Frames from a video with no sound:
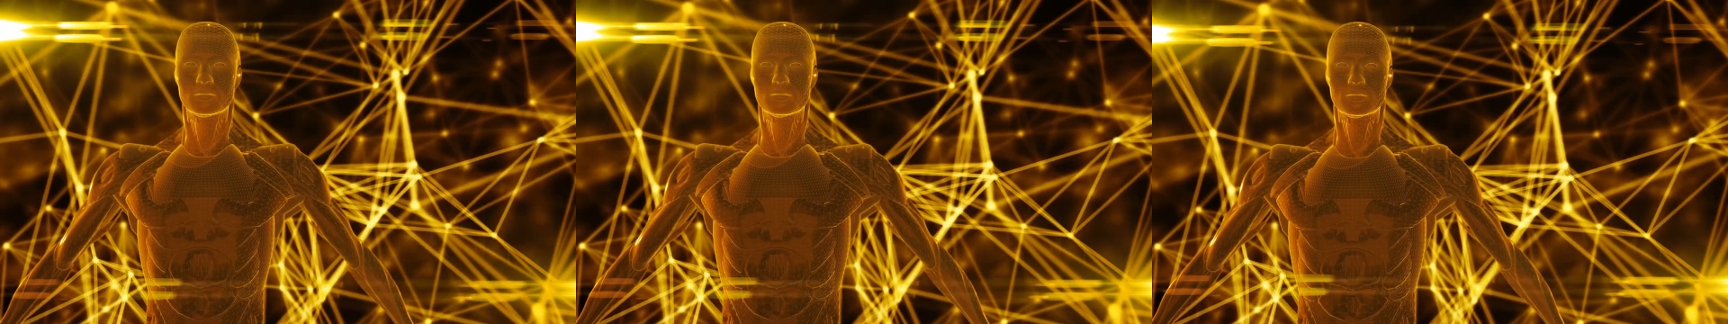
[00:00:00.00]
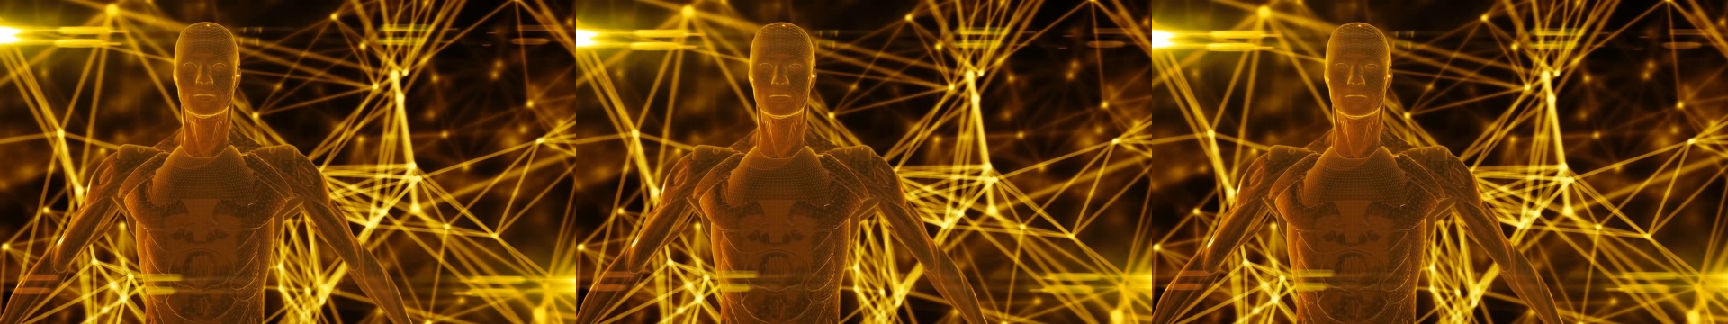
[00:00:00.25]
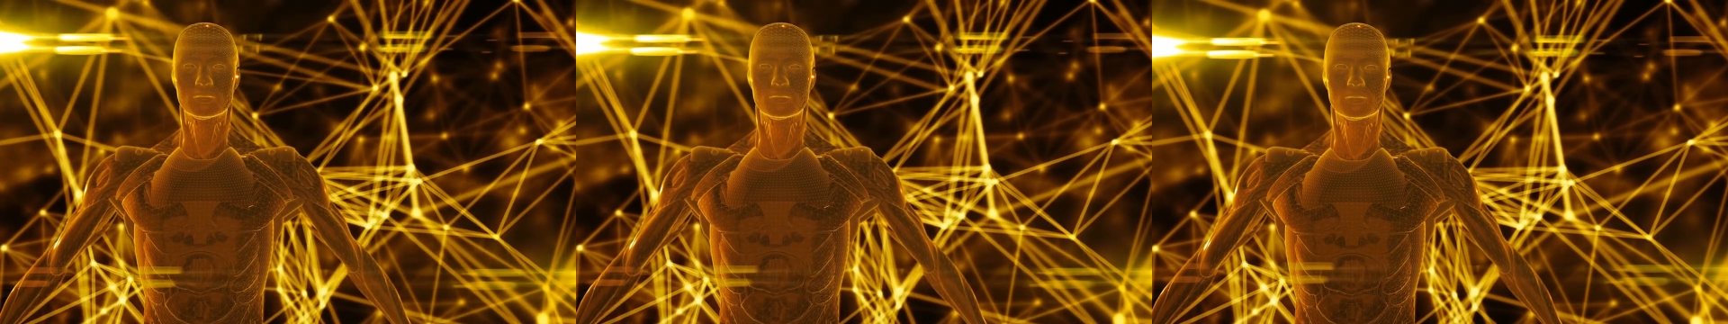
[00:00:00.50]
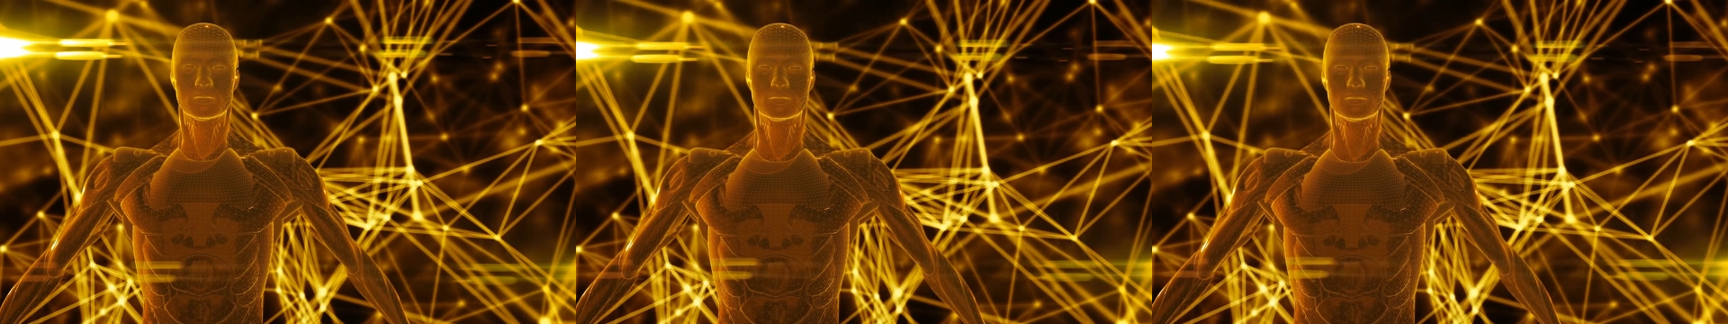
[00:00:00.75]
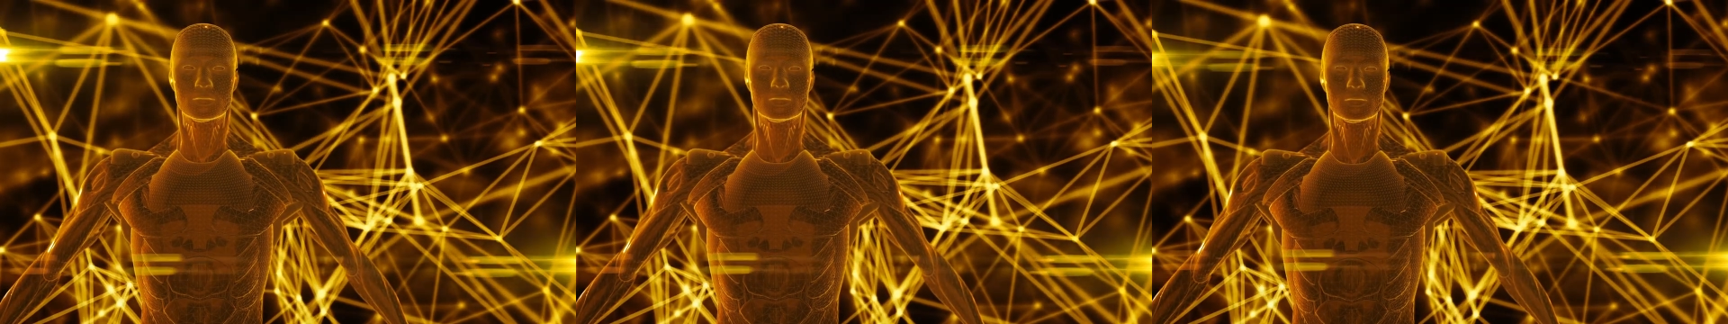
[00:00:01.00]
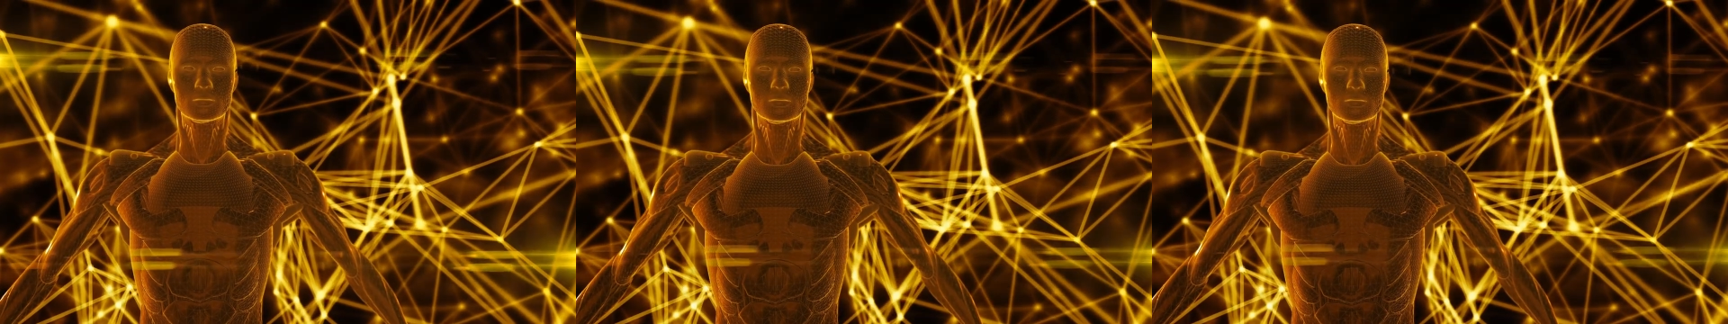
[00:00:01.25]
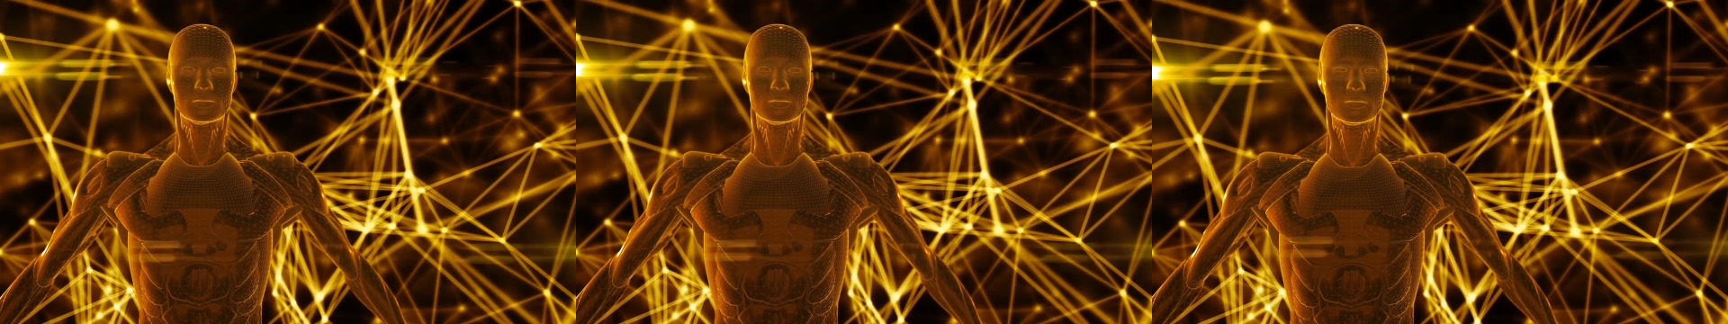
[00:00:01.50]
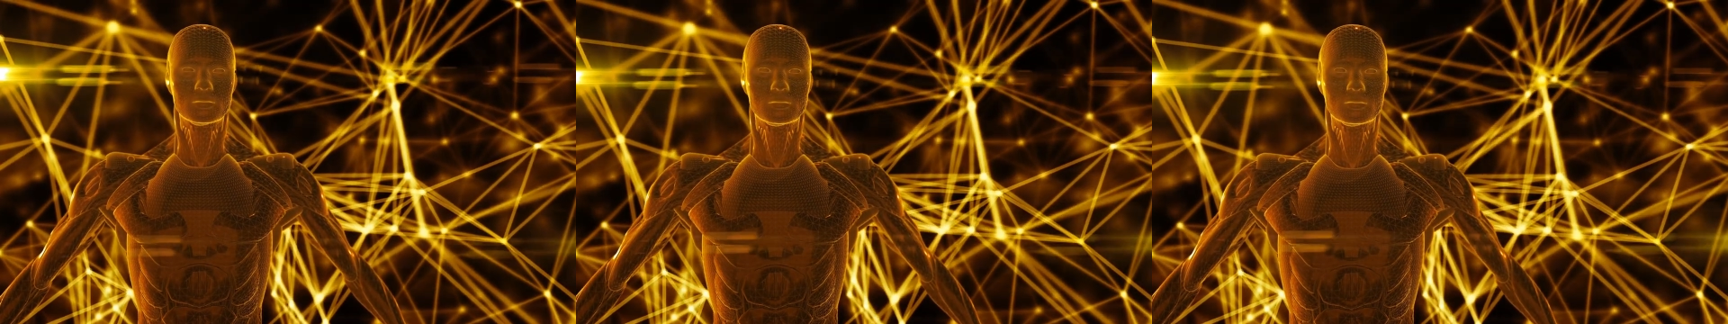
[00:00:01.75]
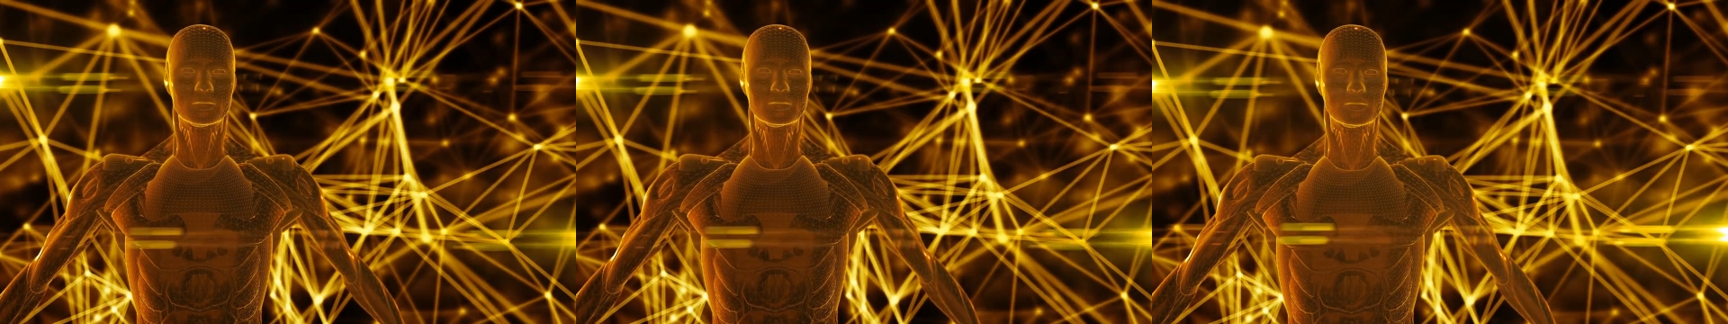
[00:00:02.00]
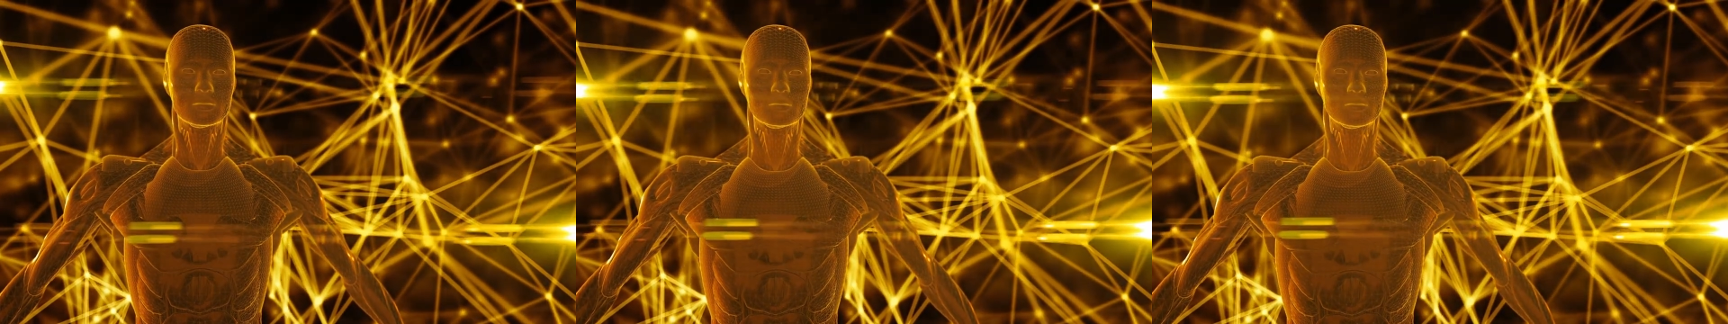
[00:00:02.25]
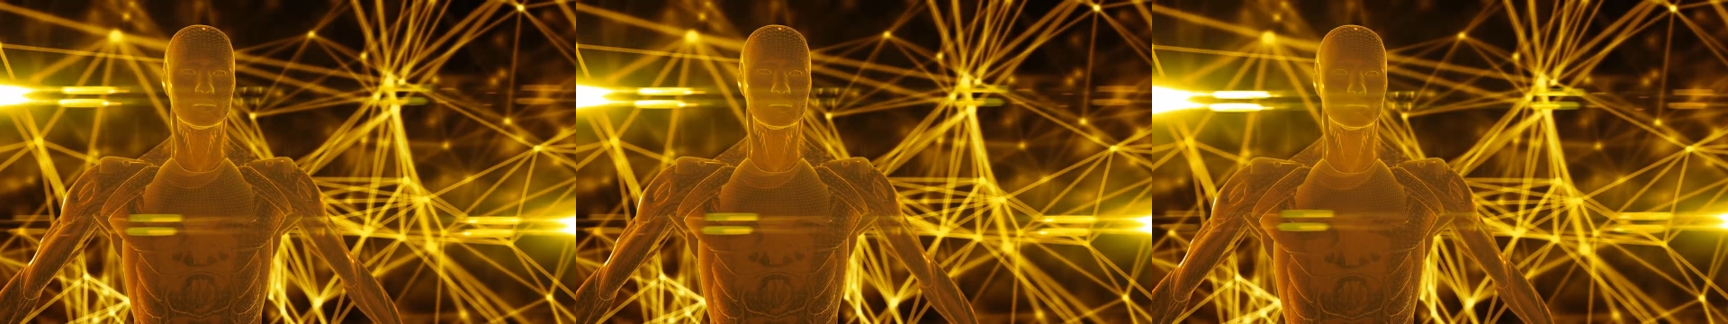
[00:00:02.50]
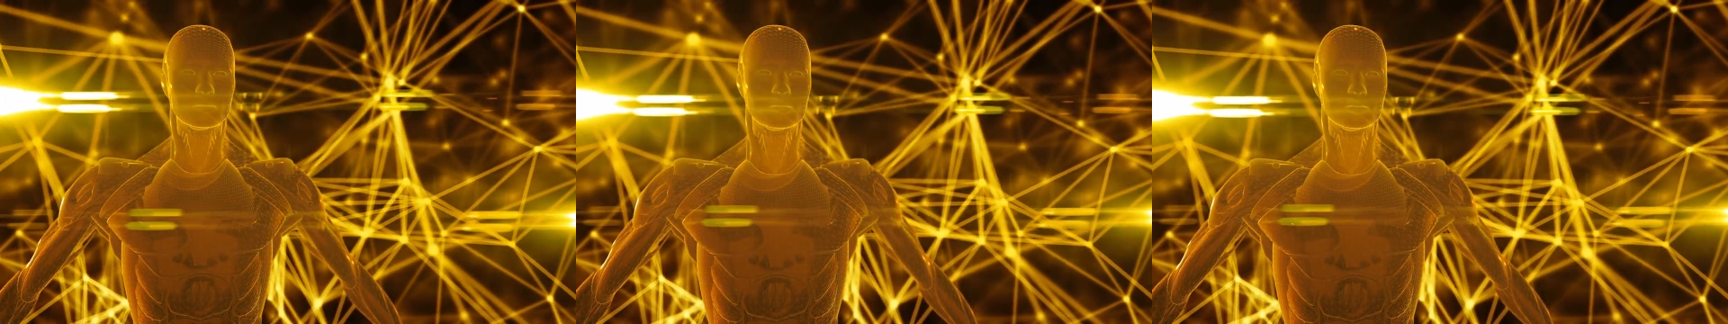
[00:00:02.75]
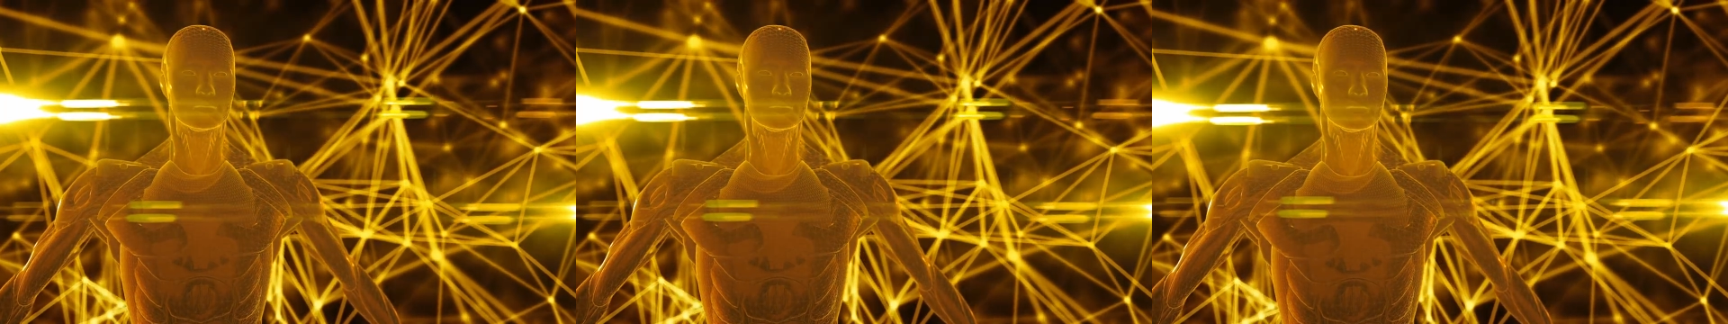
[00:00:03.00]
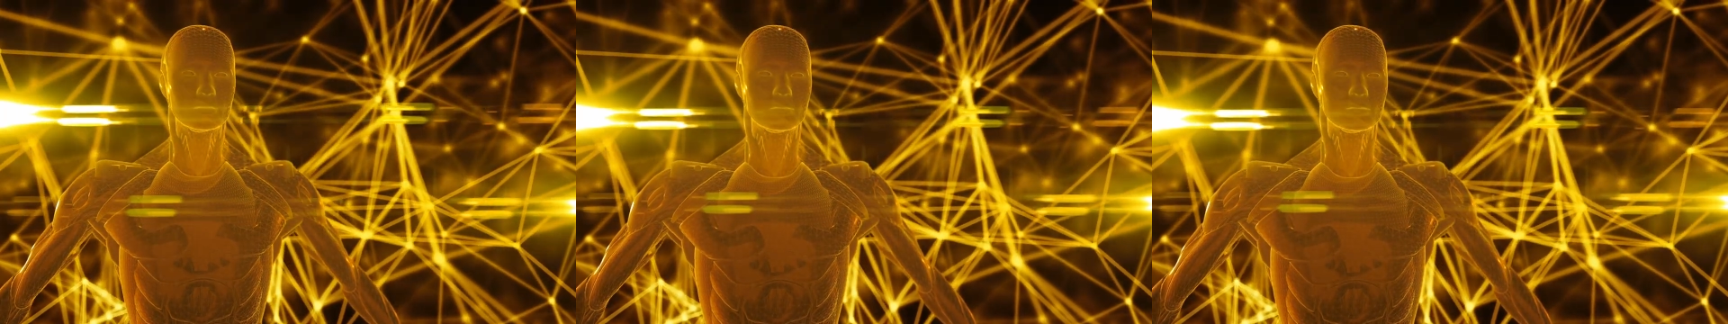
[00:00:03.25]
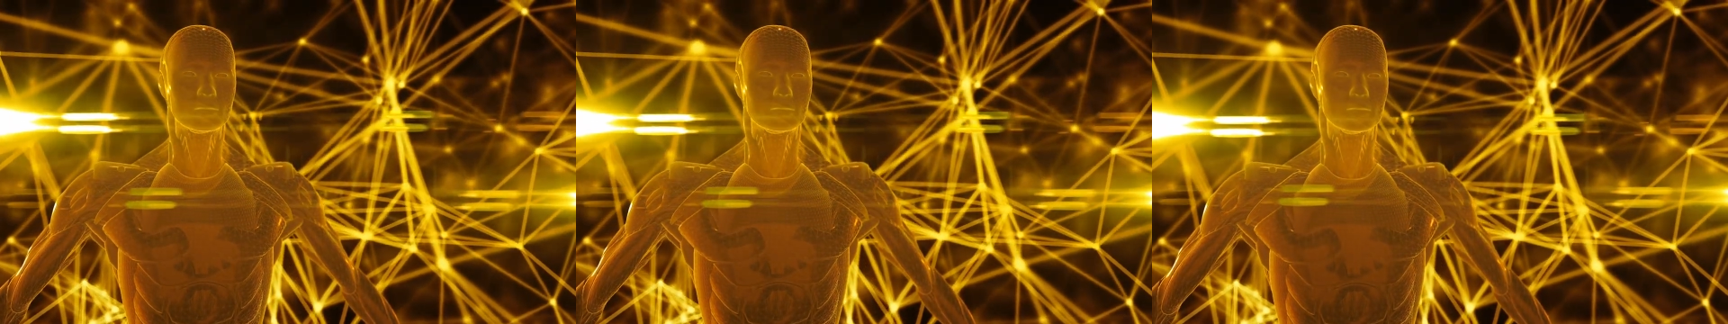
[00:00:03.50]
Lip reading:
No face is visible, so there are no lips to read.